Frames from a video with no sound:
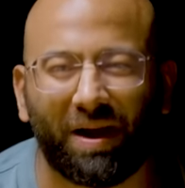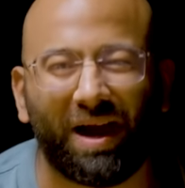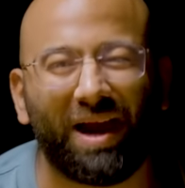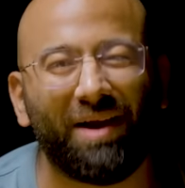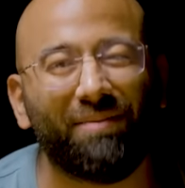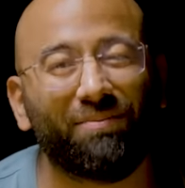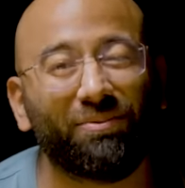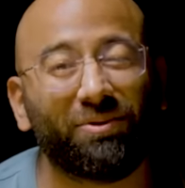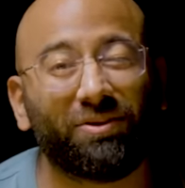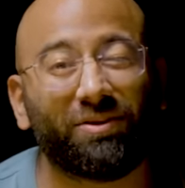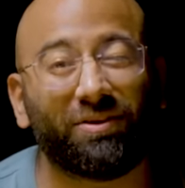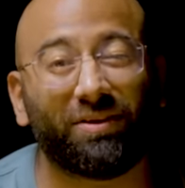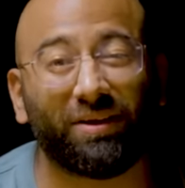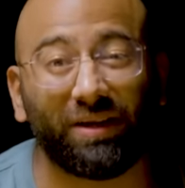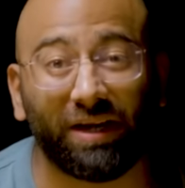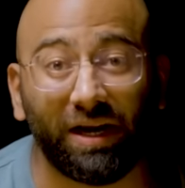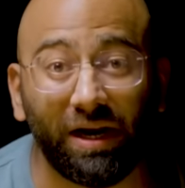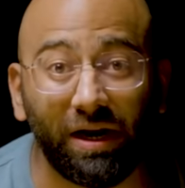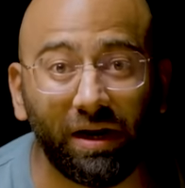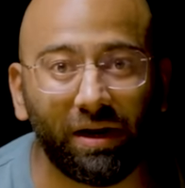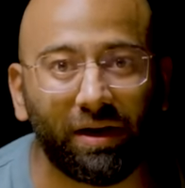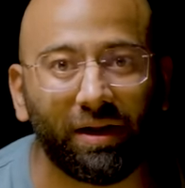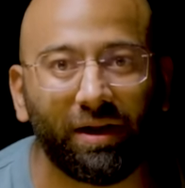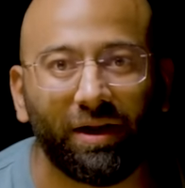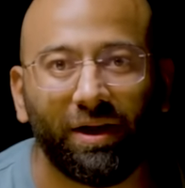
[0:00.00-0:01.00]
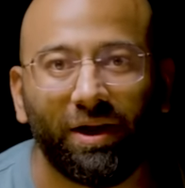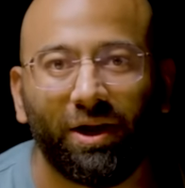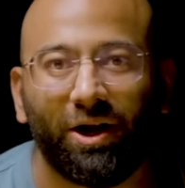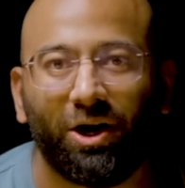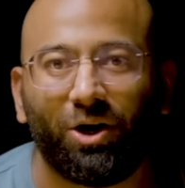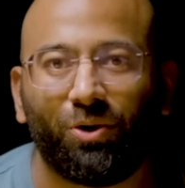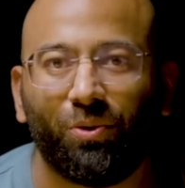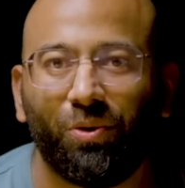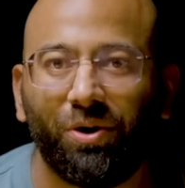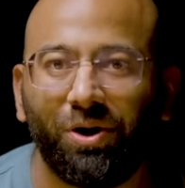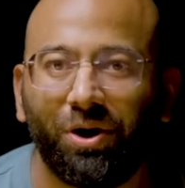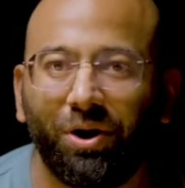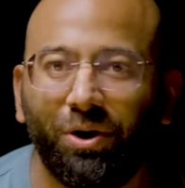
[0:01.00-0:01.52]
I am thrilled
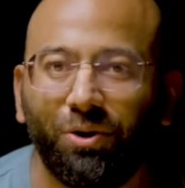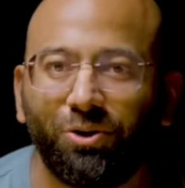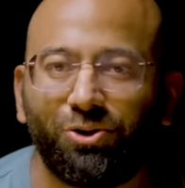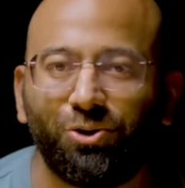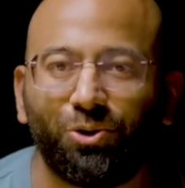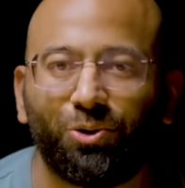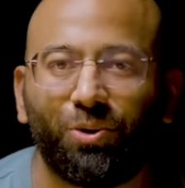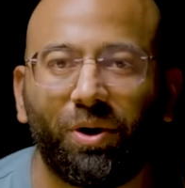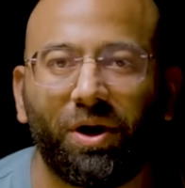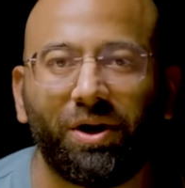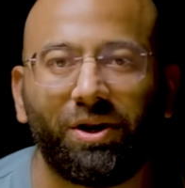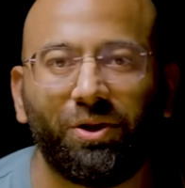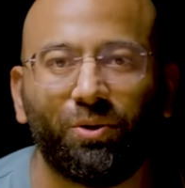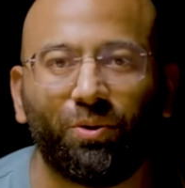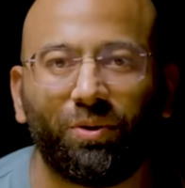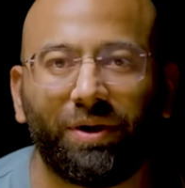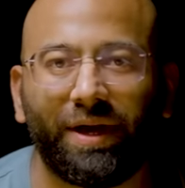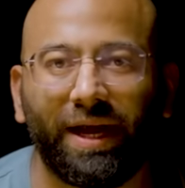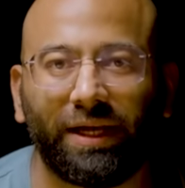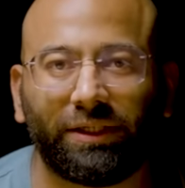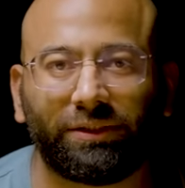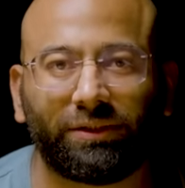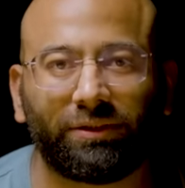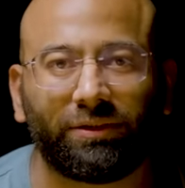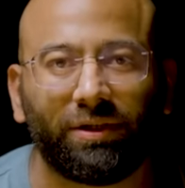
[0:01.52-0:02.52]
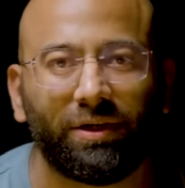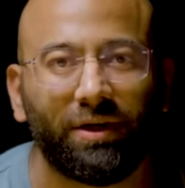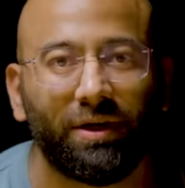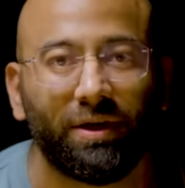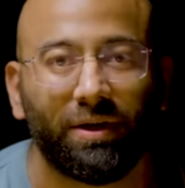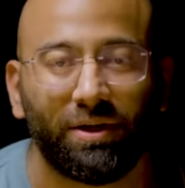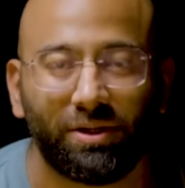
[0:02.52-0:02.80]
to introduce you to our new guest,